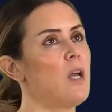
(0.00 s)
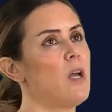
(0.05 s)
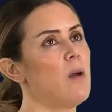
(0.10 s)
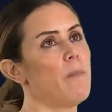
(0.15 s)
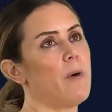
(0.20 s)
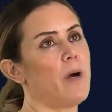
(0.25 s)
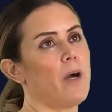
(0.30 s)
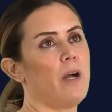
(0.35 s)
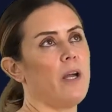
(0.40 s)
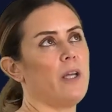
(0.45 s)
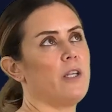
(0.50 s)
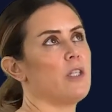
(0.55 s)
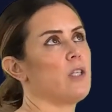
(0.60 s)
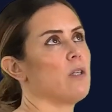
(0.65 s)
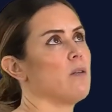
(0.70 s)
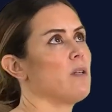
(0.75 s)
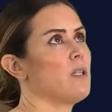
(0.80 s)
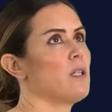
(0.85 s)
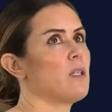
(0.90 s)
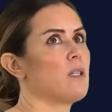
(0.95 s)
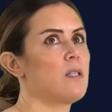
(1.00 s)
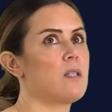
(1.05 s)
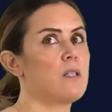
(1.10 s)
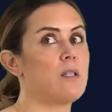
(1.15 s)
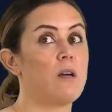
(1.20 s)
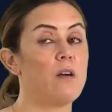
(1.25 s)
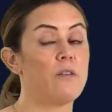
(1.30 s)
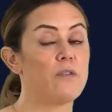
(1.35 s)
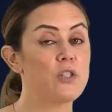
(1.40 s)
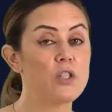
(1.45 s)
by doing
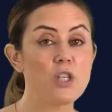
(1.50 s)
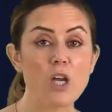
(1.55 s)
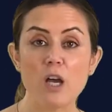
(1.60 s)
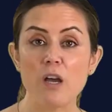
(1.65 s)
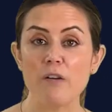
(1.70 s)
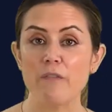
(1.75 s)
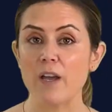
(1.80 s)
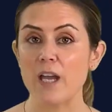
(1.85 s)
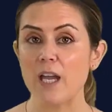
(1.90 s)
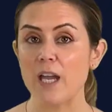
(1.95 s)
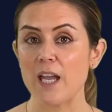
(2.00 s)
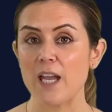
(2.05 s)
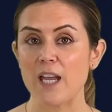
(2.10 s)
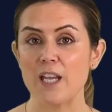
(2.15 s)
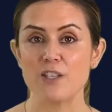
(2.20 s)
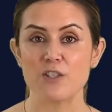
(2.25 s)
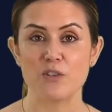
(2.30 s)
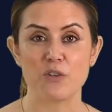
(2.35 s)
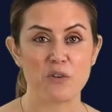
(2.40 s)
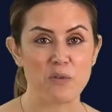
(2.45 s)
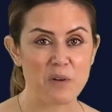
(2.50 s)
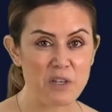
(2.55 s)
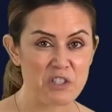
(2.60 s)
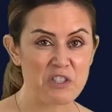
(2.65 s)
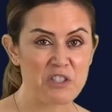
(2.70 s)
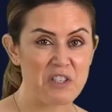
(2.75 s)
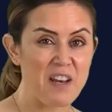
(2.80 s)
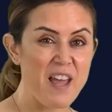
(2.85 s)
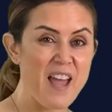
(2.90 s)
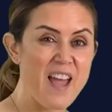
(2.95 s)
staff surveys or
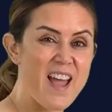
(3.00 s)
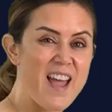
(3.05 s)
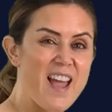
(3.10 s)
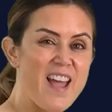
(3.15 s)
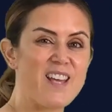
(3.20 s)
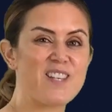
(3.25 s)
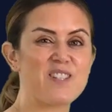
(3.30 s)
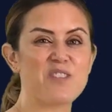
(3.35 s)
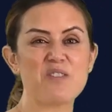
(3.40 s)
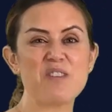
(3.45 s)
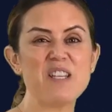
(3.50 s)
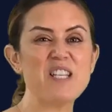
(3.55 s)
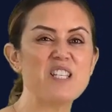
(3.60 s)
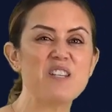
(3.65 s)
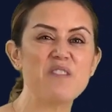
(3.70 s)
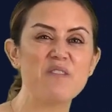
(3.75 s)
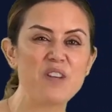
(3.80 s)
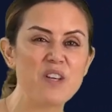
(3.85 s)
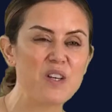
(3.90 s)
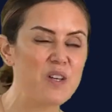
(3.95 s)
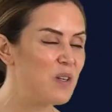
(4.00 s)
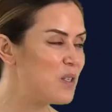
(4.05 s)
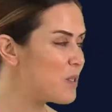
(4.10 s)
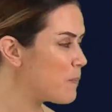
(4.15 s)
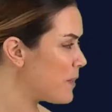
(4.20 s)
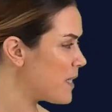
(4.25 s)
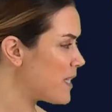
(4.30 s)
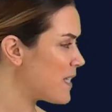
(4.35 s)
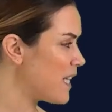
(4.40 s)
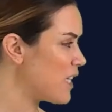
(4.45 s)
questionnaires or interviews,
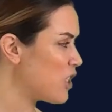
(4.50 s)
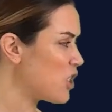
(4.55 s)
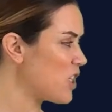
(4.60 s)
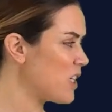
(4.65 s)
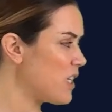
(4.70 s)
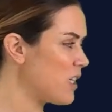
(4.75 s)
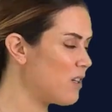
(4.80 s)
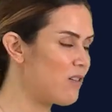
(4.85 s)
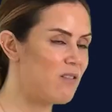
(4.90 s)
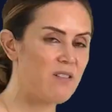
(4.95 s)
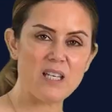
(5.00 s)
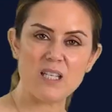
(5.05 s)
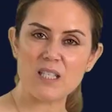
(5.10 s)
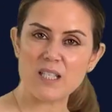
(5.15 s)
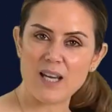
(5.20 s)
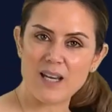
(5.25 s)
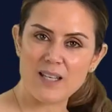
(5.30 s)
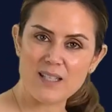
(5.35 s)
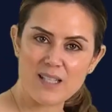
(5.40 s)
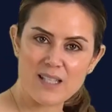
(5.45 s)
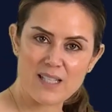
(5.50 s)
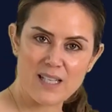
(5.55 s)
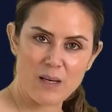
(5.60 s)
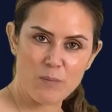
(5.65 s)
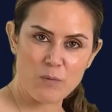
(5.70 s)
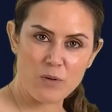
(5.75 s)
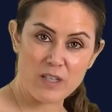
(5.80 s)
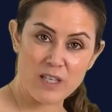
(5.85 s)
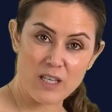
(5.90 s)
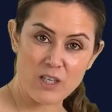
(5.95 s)
but essentially you need to understand
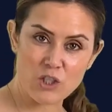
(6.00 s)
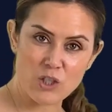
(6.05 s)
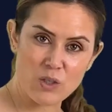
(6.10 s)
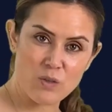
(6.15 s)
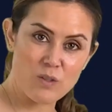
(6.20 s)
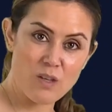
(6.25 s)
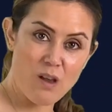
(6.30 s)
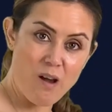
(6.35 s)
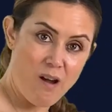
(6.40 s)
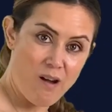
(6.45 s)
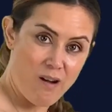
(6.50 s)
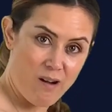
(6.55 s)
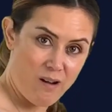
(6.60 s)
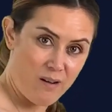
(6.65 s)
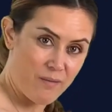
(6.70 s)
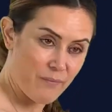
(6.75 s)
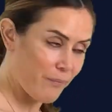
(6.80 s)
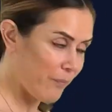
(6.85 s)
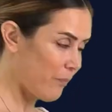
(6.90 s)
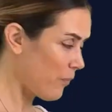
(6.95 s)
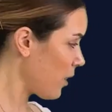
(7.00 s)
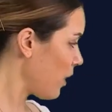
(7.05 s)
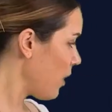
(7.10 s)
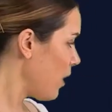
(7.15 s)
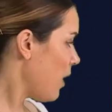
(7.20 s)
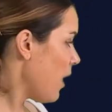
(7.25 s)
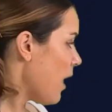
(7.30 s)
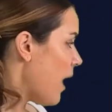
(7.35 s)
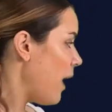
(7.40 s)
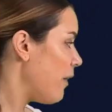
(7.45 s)
what the issues are.
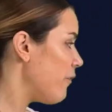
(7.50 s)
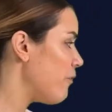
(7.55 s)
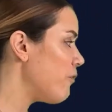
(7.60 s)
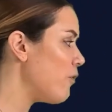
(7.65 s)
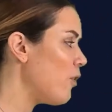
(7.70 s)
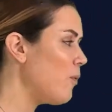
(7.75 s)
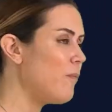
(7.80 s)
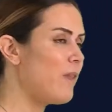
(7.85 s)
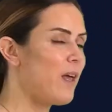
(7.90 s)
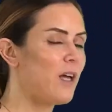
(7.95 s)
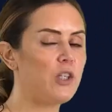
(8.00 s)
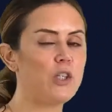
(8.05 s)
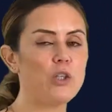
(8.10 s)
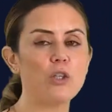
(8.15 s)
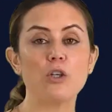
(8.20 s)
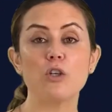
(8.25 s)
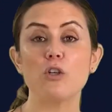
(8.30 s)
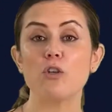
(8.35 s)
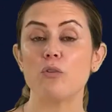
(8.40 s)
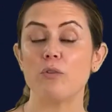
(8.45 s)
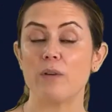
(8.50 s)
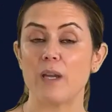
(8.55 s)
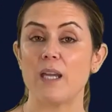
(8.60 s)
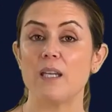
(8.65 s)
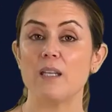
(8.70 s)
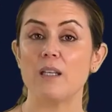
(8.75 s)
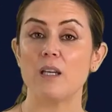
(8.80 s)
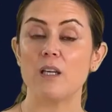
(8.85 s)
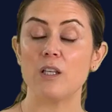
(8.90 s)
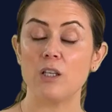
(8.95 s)
And from that you can
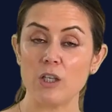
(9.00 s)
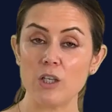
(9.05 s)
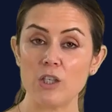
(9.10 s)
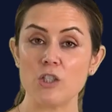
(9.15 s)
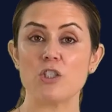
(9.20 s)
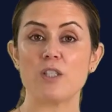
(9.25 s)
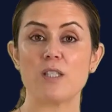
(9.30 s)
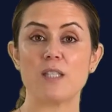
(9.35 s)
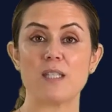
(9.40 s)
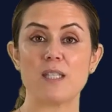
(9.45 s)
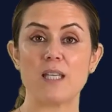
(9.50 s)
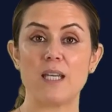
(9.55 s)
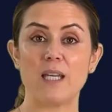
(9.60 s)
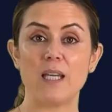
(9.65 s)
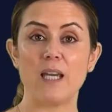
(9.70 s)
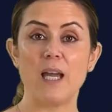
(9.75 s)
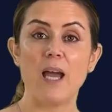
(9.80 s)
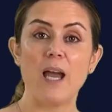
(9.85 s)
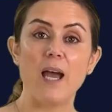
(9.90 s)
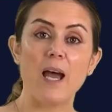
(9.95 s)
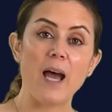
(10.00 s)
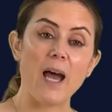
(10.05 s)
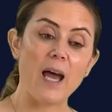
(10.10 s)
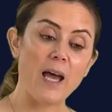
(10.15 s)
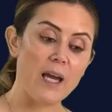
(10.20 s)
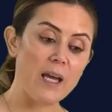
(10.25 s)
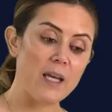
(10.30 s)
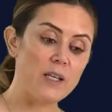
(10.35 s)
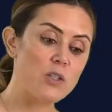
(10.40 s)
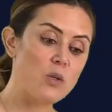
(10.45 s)
create an urgency.
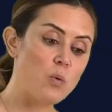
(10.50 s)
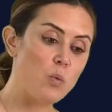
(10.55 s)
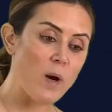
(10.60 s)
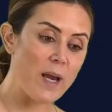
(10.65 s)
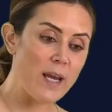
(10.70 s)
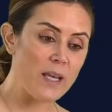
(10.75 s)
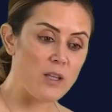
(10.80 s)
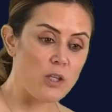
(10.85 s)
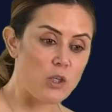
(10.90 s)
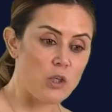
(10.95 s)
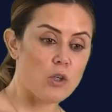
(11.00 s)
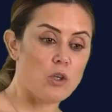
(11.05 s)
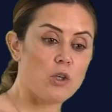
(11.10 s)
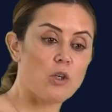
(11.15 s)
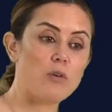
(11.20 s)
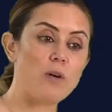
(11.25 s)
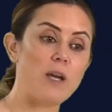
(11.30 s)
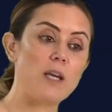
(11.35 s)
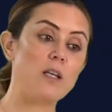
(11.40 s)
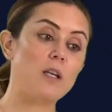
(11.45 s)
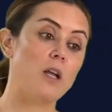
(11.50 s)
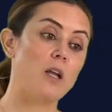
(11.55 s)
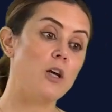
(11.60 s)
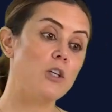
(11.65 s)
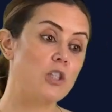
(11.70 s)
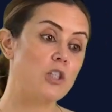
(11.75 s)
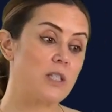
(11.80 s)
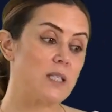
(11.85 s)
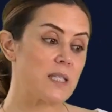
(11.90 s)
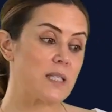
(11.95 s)
And a way that you can create an
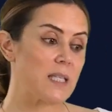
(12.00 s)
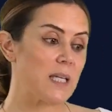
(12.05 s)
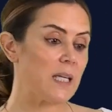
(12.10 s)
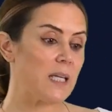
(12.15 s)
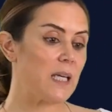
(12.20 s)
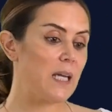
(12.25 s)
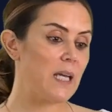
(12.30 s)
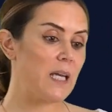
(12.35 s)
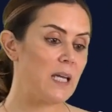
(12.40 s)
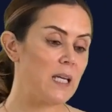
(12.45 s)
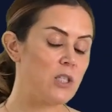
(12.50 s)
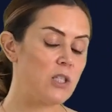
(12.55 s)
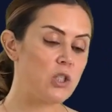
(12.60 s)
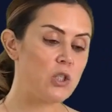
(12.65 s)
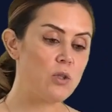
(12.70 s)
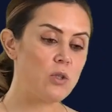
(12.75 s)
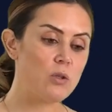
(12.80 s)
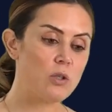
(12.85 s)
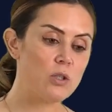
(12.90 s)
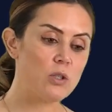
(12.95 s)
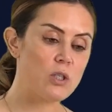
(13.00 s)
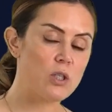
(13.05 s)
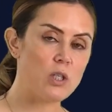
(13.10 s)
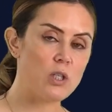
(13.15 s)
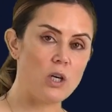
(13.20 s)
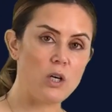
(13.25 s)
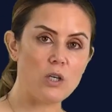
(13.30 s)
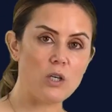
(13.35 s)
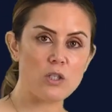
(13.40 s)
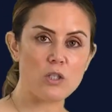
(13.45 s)
urgency is you can
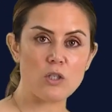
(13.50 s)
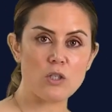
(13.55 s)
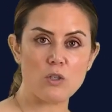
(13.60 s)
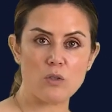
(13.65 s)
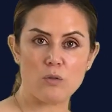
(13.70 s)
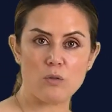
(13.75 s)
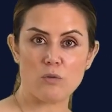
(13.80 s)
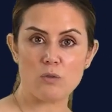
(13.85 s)
start to